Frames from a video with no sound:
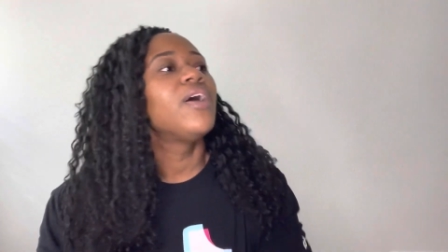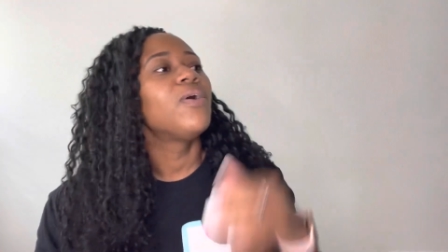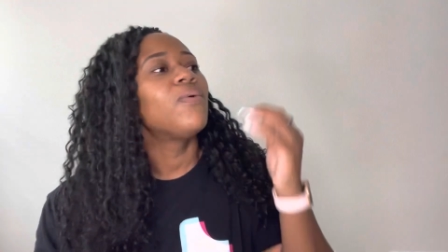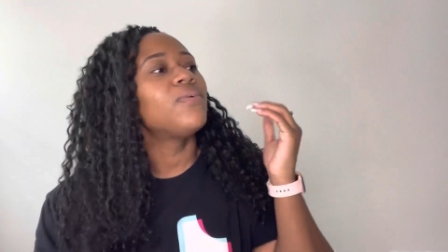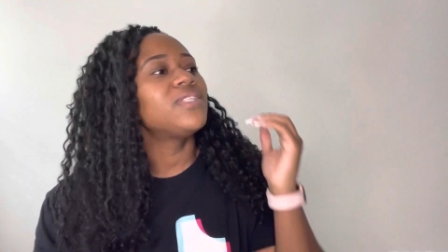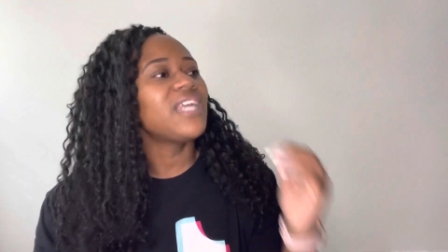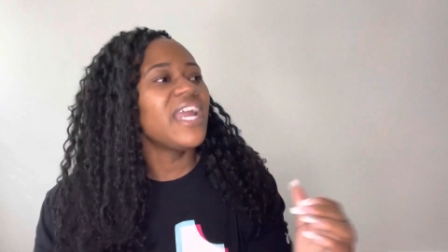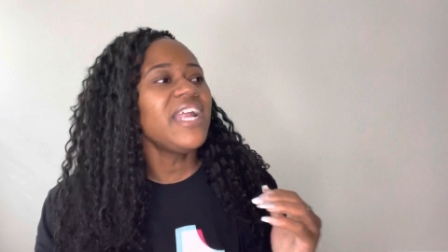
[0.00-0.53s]

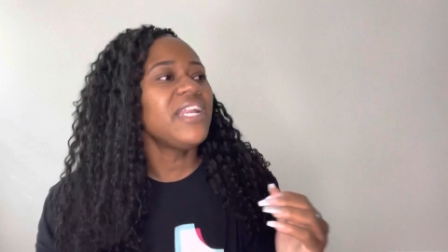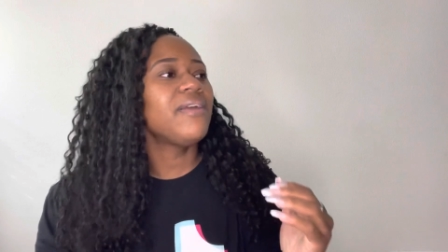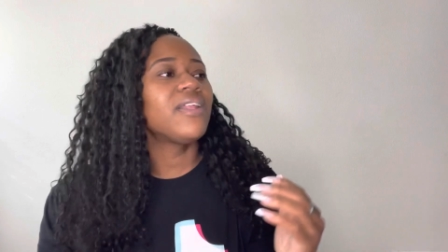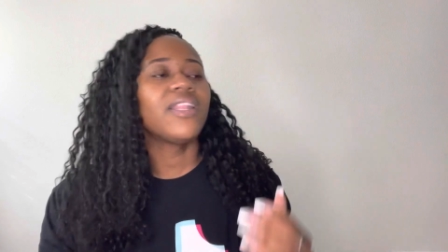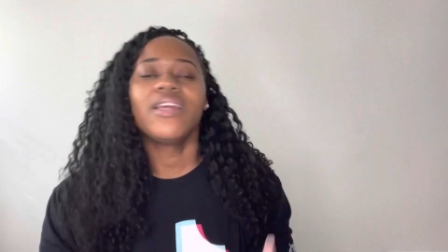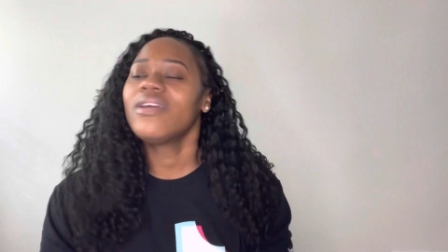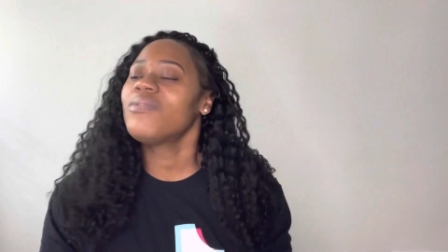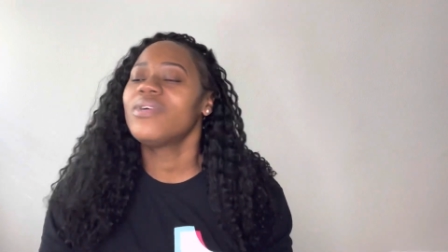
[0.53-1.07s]

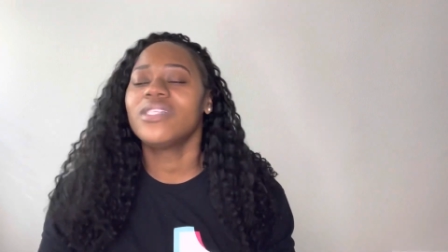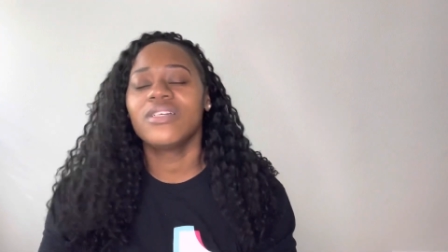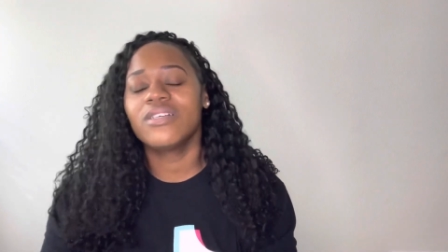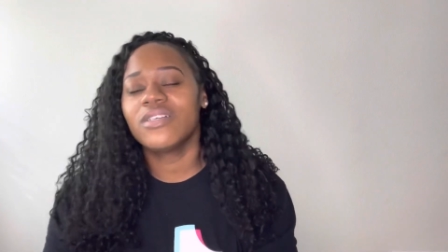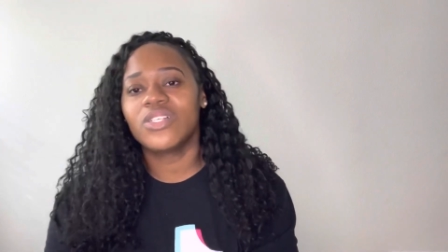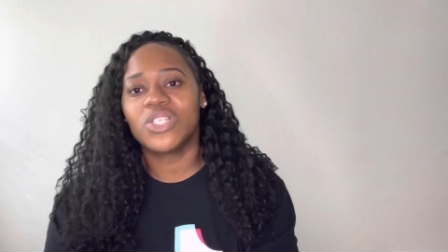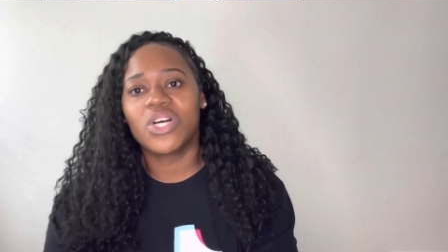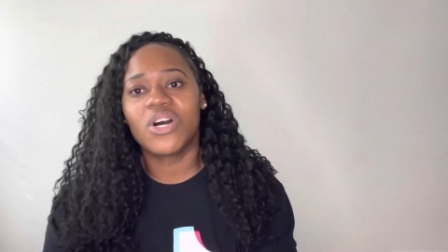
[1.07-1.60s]
it wasn't
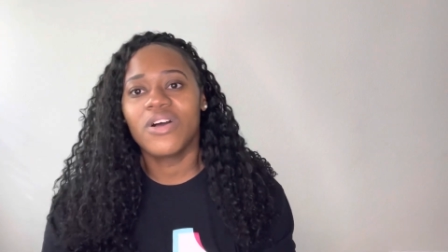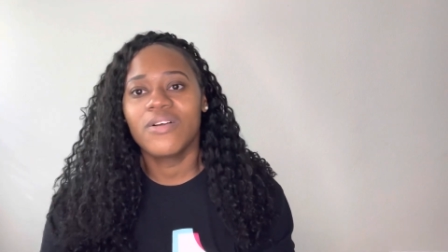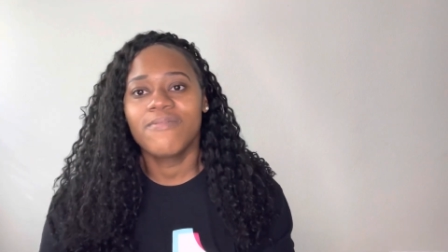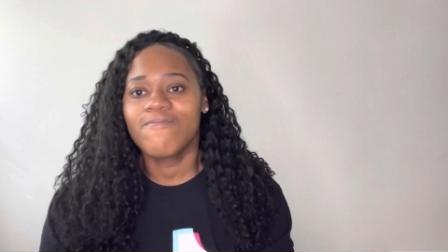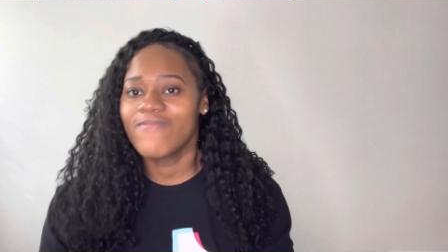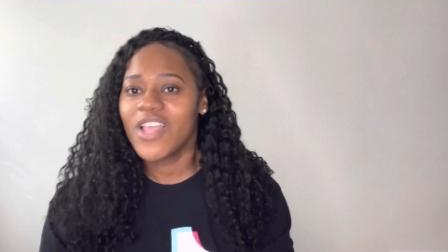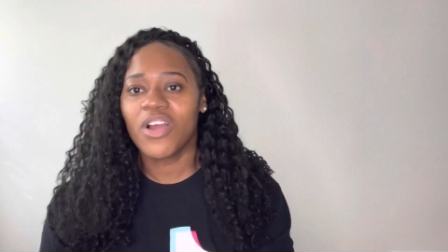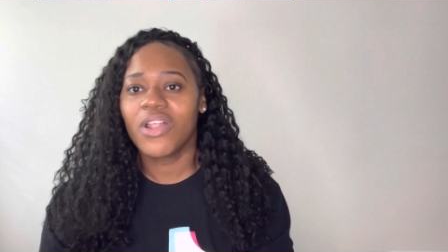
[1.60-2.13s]
good, y'all.
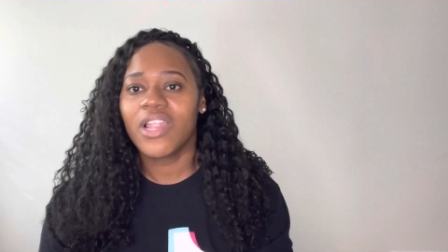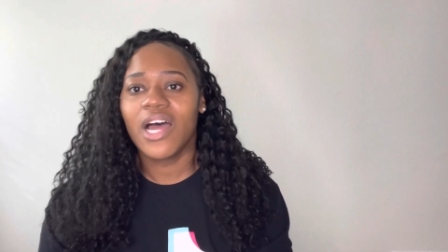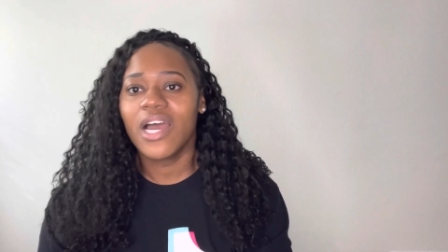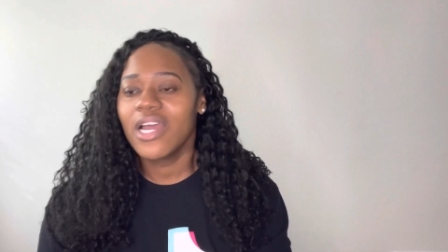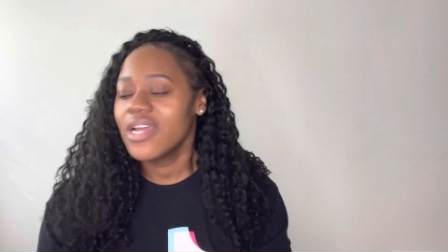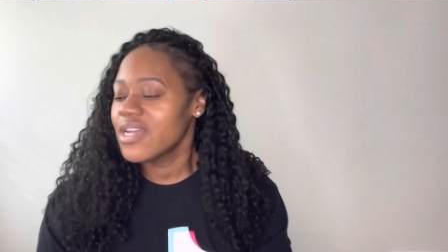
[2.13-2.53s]
Not gonna lie.